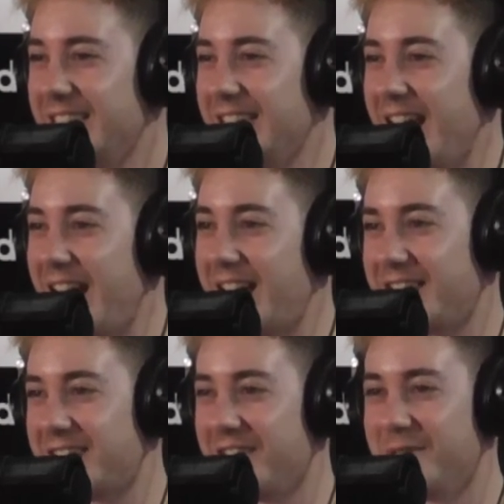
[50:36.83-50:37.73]
Yeah,
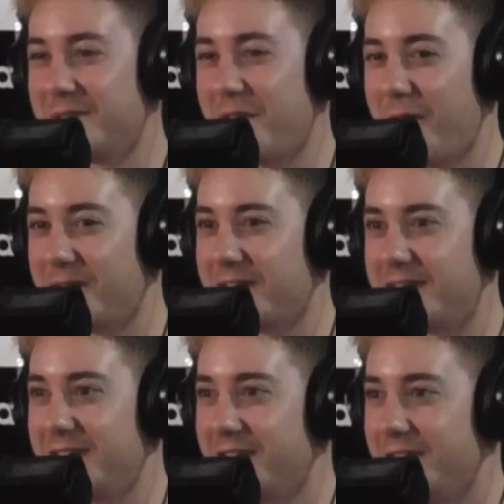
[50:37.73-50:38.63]
so it was hard to
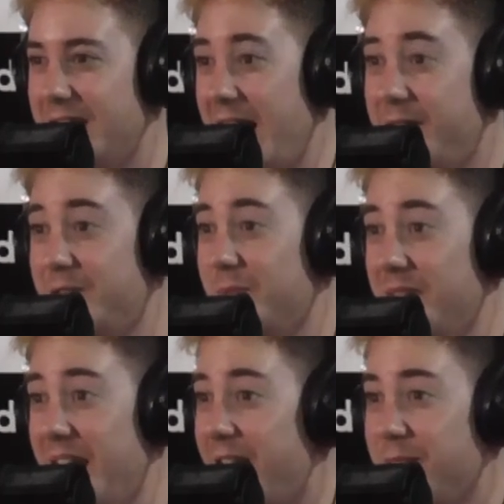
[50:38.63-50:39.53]
do, and that was
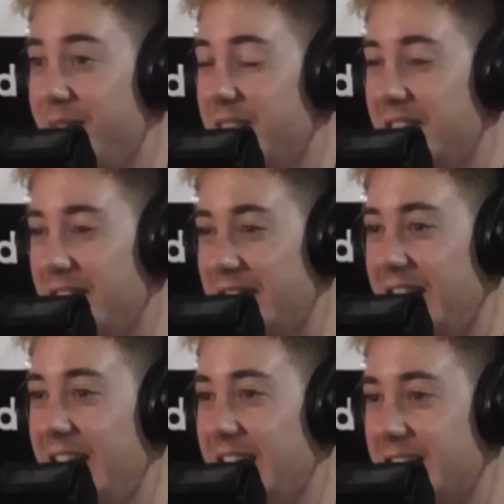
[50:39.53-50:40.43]
without mixing and
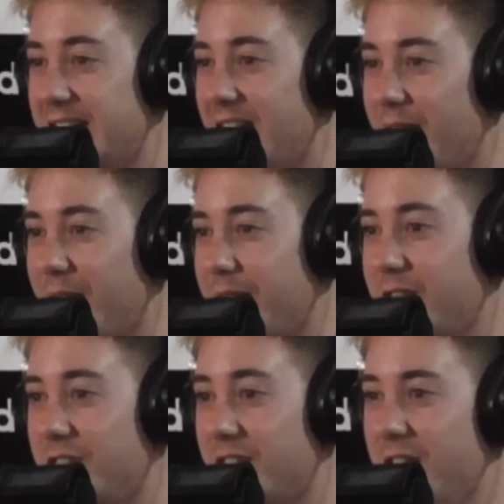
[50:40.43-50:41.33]
key and stuff. I was
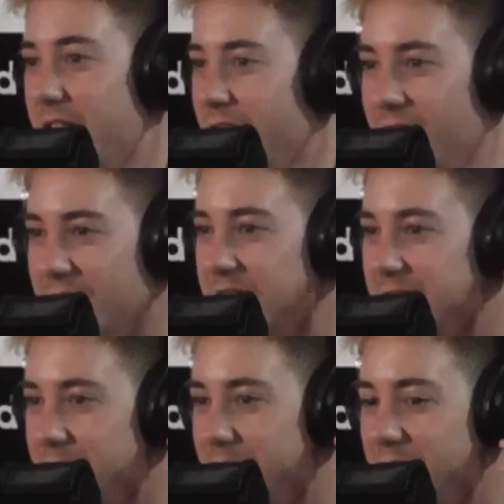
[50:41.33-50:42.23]
just
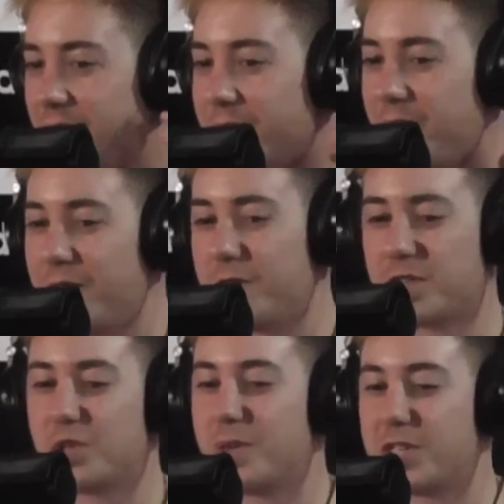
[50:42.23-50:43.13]
listening in my earphone. I was
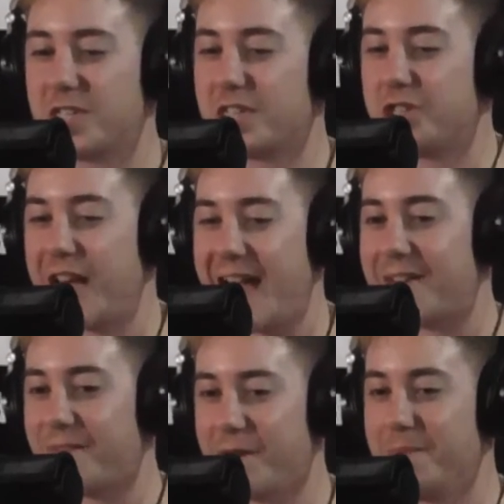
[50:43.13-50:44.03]
switching the
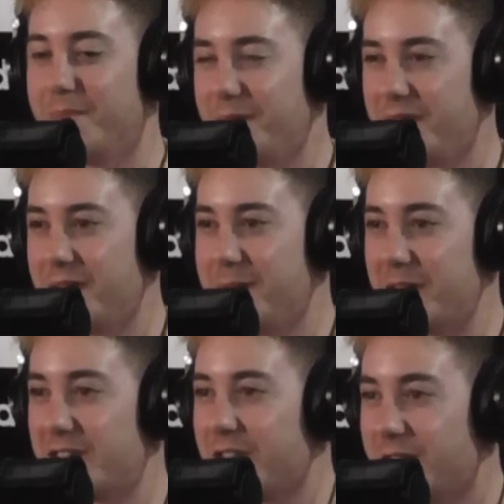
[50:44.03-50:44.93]
jack from the
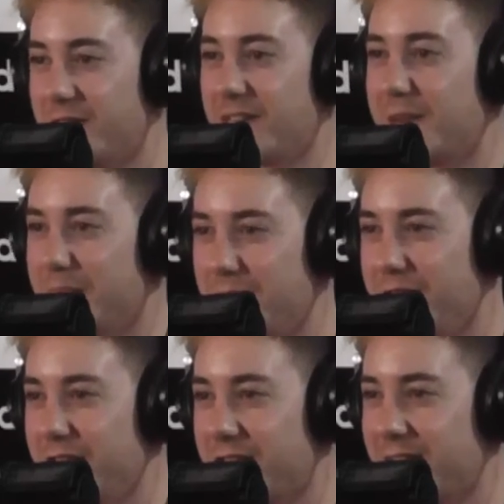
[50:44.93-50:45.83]
mixer to the
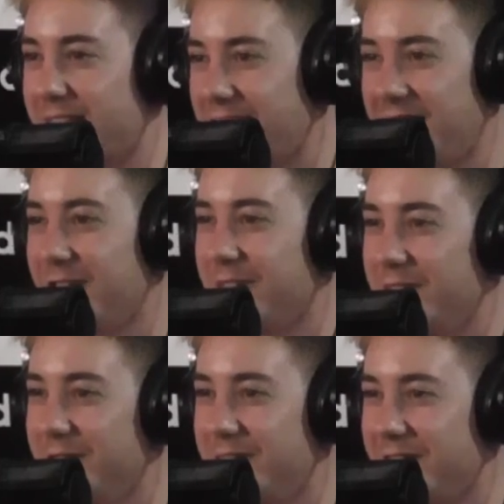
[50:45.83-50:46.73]
computer so I could hear the
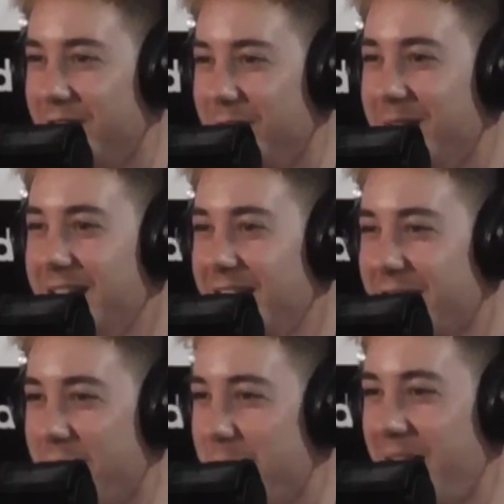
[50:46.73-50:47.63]
YouTube
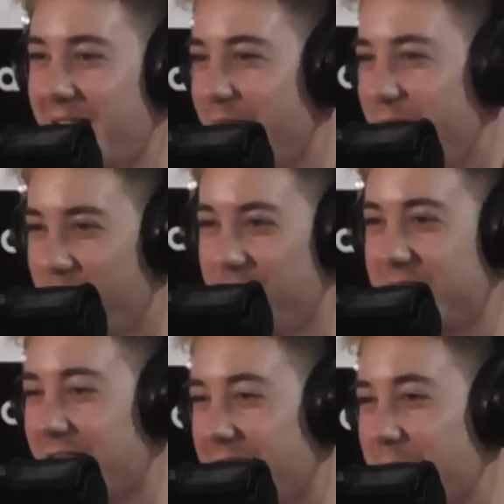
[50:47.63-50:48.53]
going back and forth
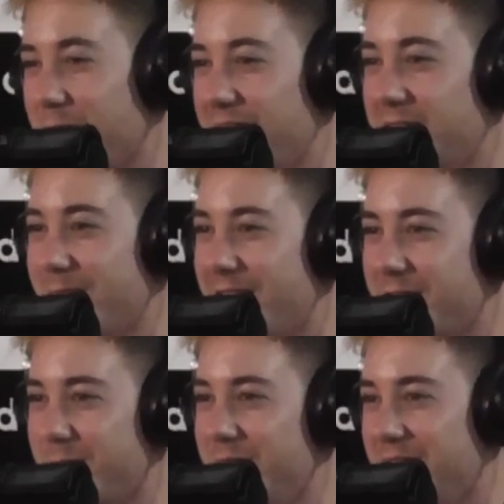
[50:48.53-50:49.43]
so I could play
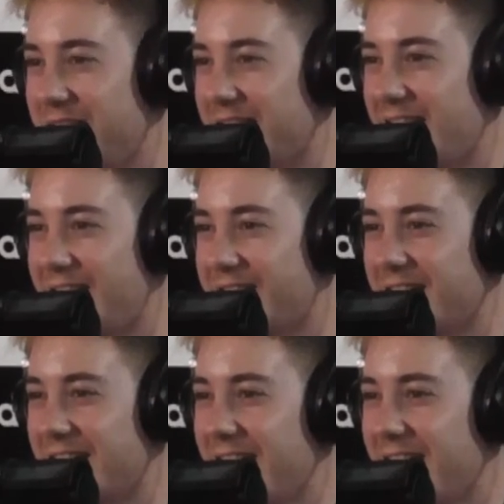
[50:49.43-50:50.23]
Spanish music. And I was like,